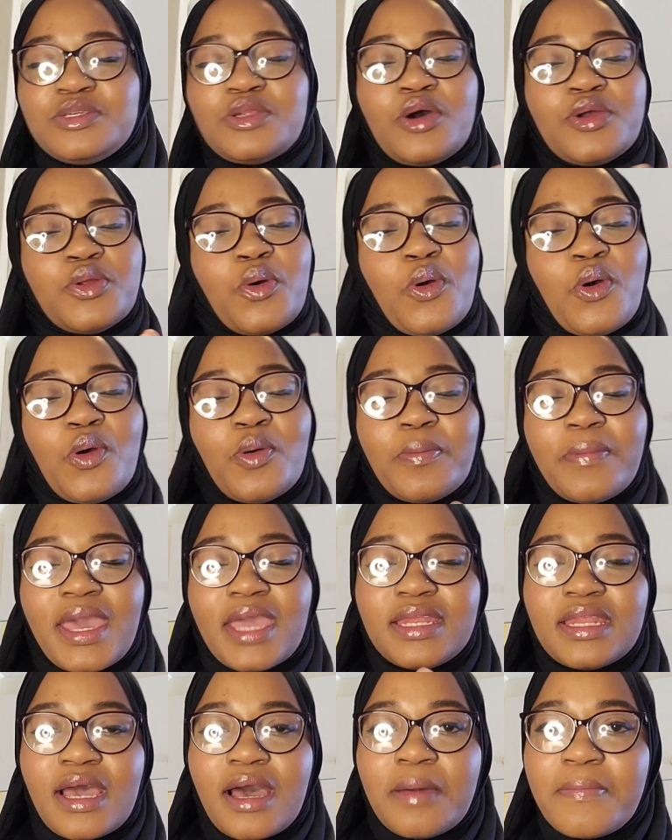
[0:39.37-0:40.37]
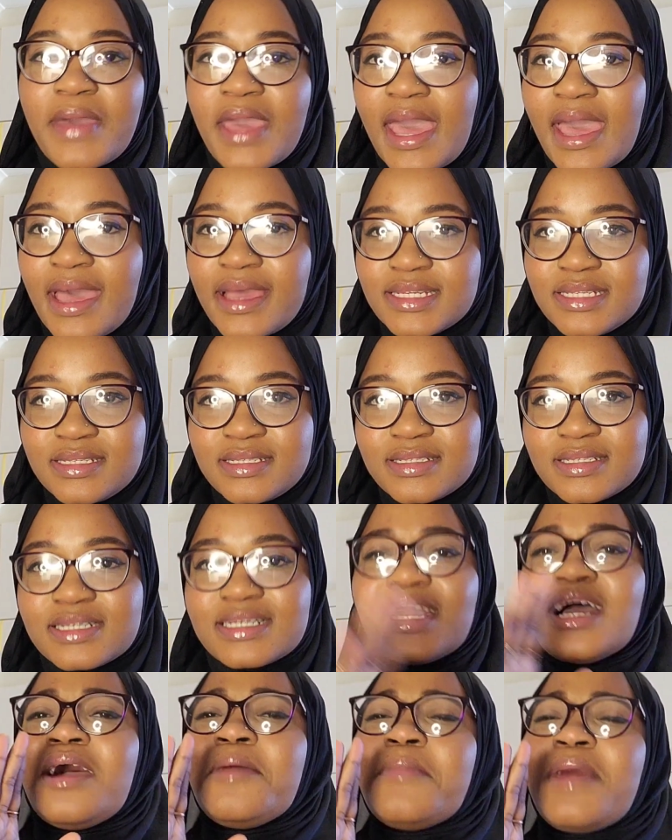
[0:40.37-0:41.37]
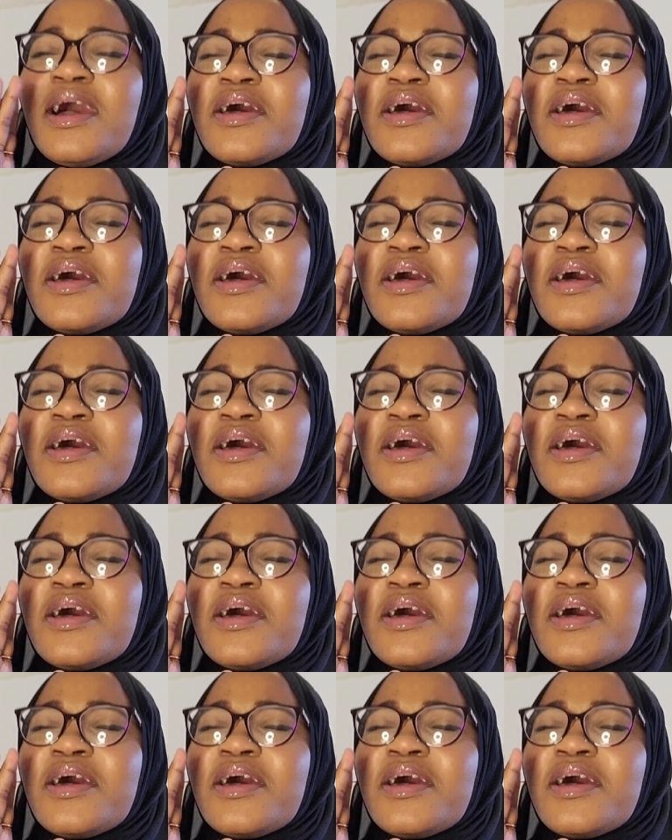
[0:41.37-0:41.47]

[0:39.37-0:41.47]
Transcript: not all men are bad. Come